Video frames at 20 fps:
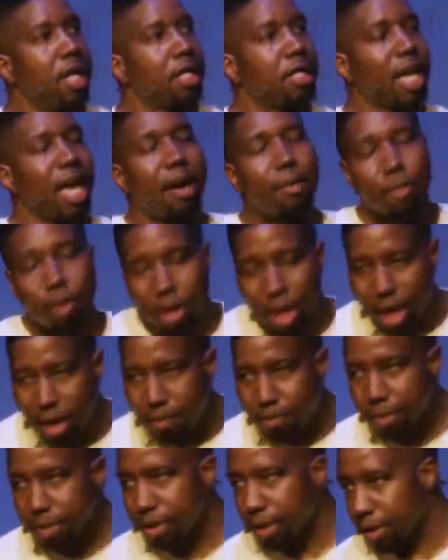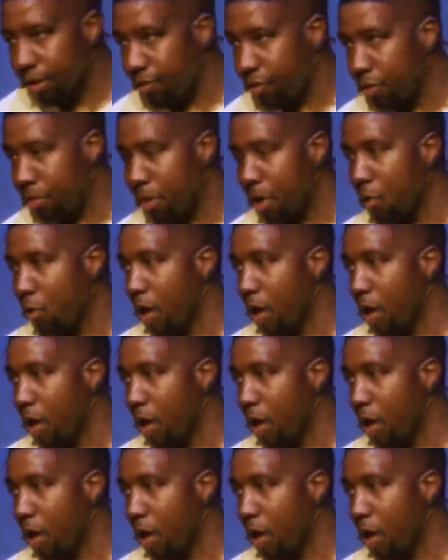to have more empathy for my